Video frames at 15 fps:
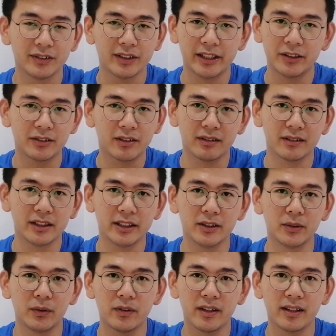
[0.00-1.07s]
Like you totally
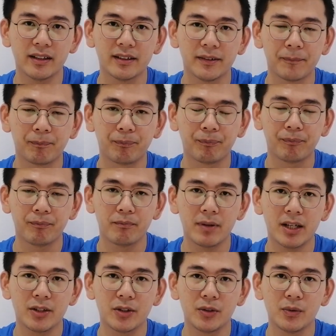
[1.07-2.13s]
lose it.
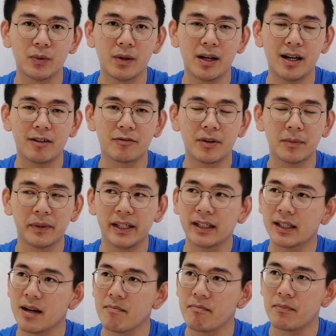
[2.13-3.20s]
But you are from the
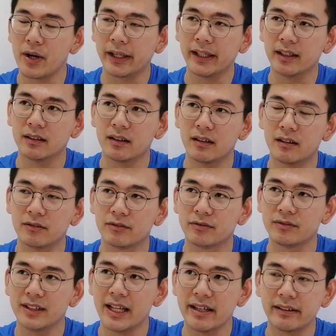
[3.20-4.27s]
income bracket of
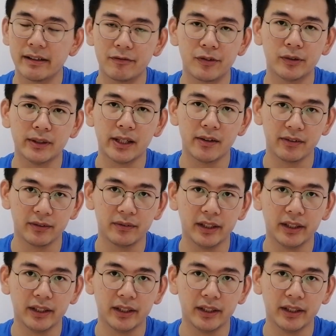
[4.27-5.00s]
less than 4,000